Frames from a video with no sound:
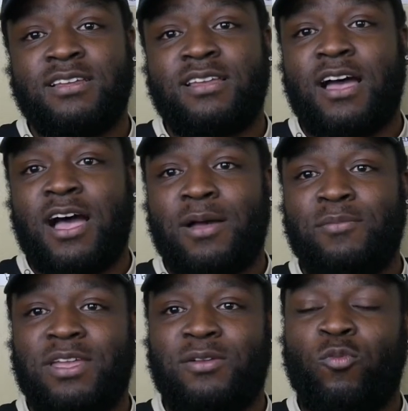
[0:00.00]

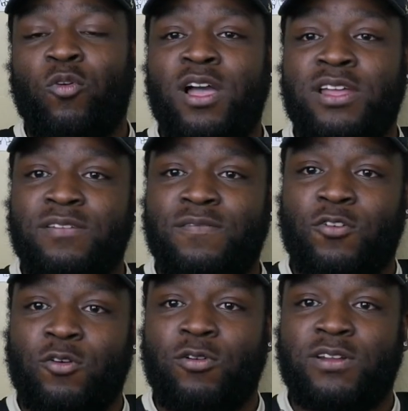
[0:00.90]
um, in one
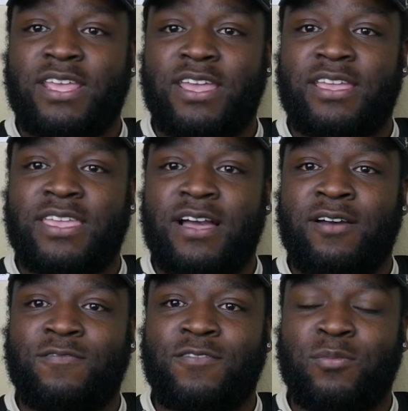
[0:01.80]
401k
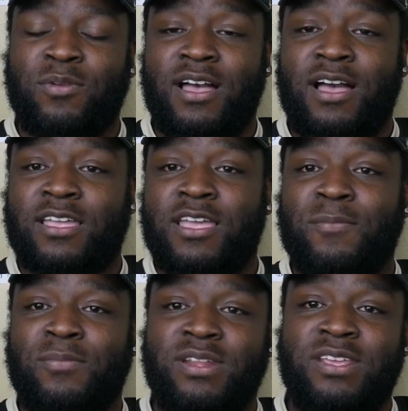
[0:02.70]
account from a
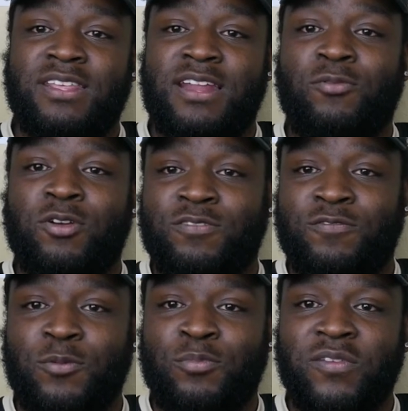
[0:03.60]
company that I worked
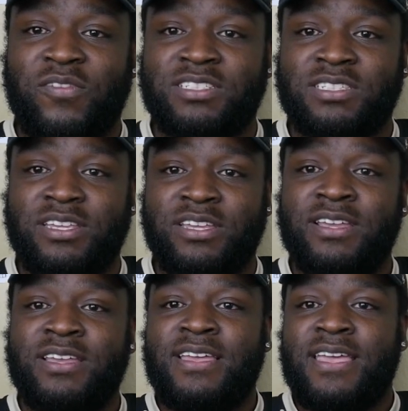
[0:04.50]
for previously,
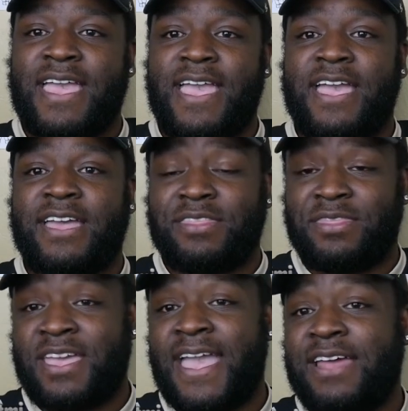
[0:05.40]

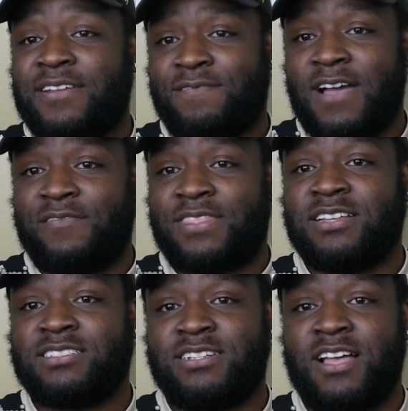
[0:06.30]
and they had a
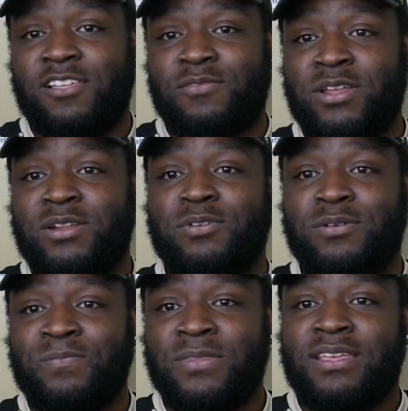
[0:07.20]
$5,000
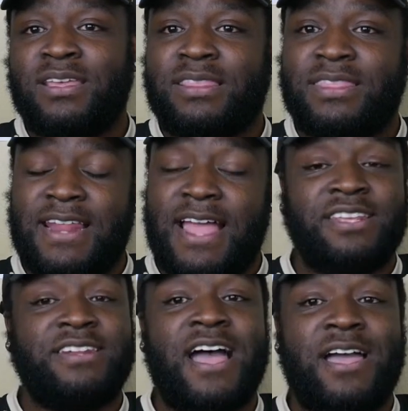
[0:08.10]
minimum that I
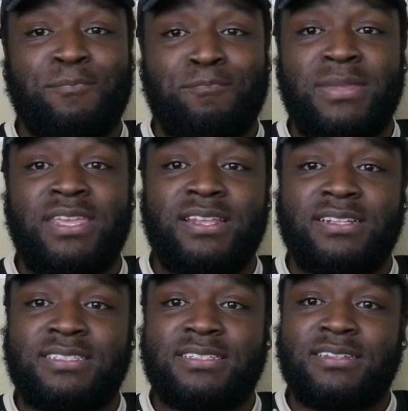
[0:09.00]
did not
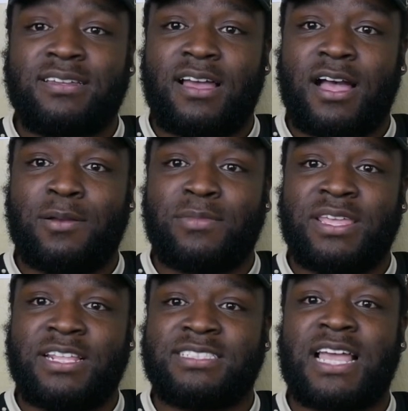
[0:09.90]
meet um,
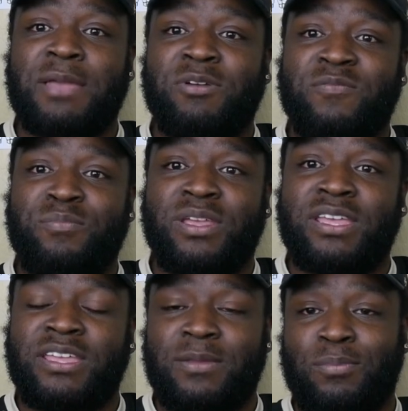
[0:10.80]
in the time of
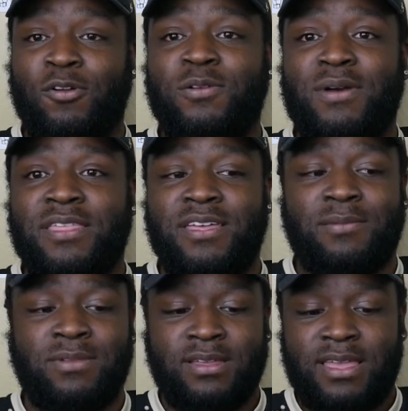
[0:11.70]
being employed by
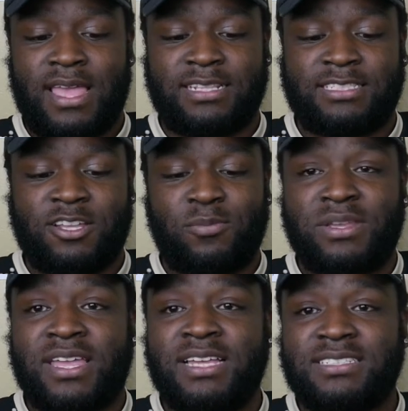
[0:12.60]
them. And so,
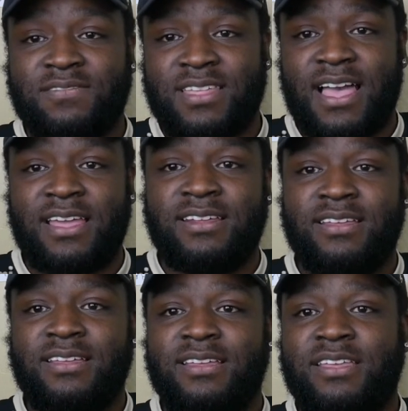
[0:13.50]
because of that,
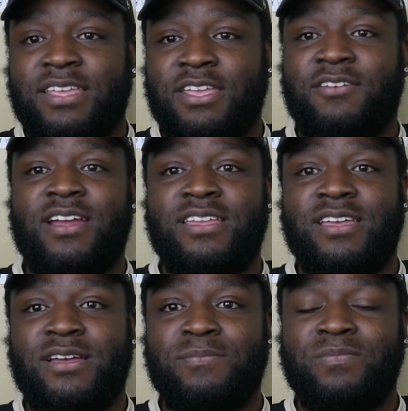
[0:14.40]
here I
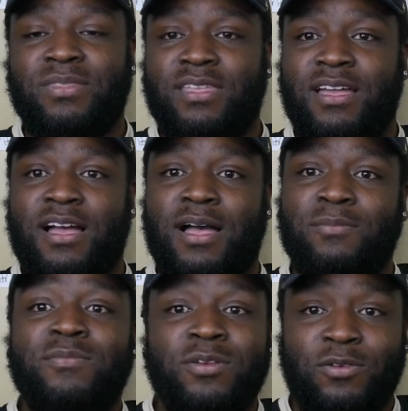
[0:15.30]
am
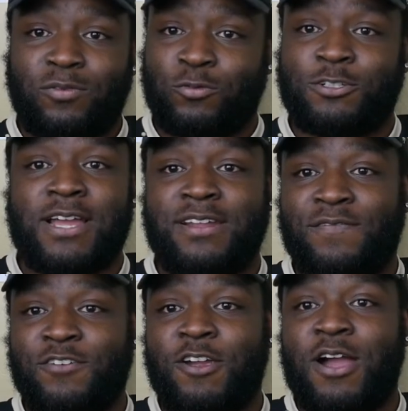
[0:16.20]
um, trying to
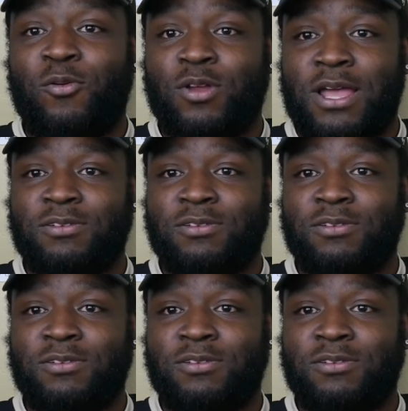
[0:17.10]
figure out what I was